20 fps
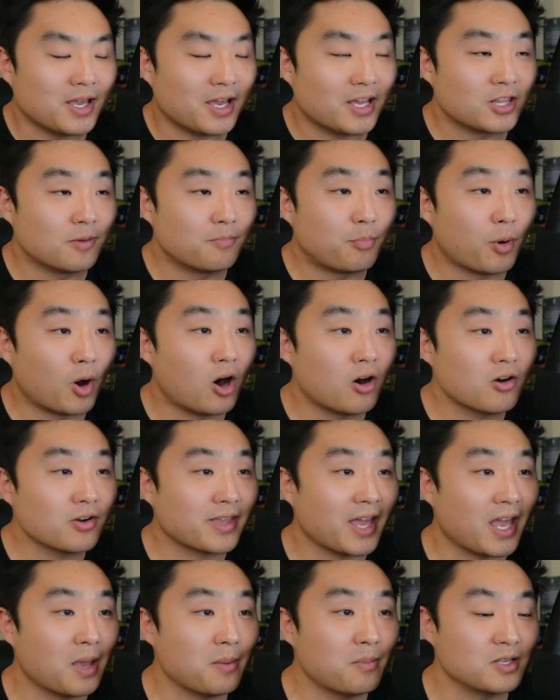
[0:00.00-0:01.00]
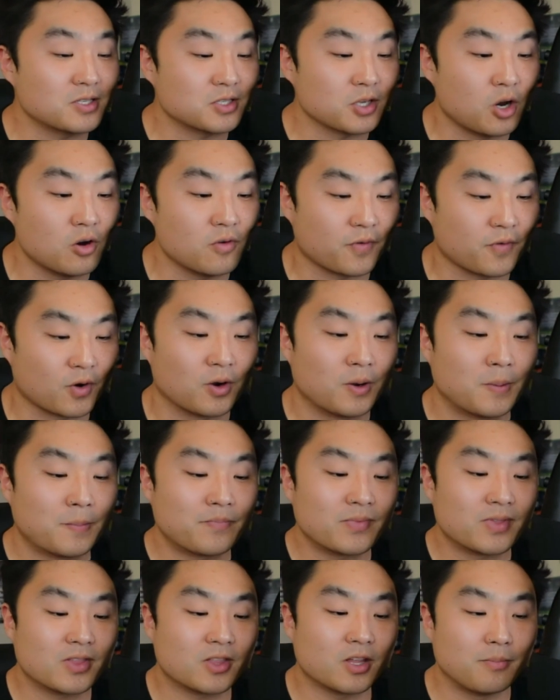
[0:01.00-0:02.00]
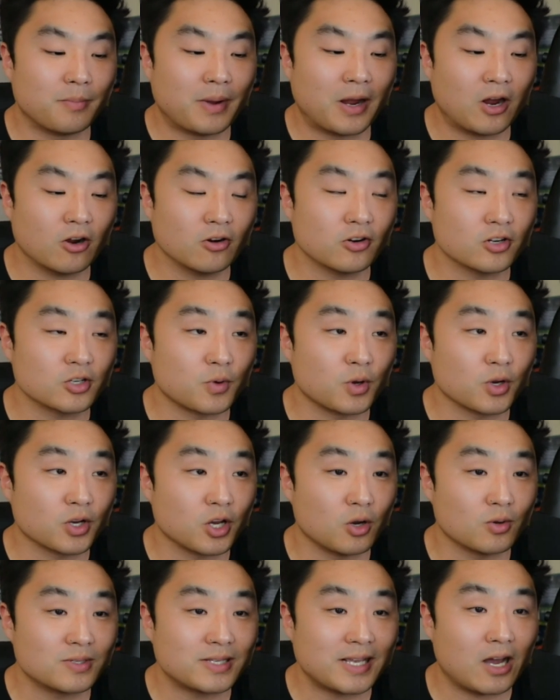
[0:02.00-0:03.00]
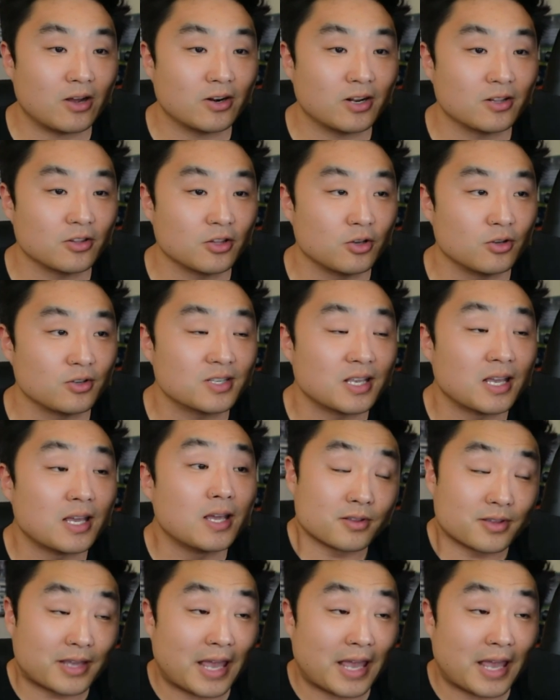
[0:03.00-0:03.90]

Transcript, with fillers: And the ball game is over. The Mariners will go down and lose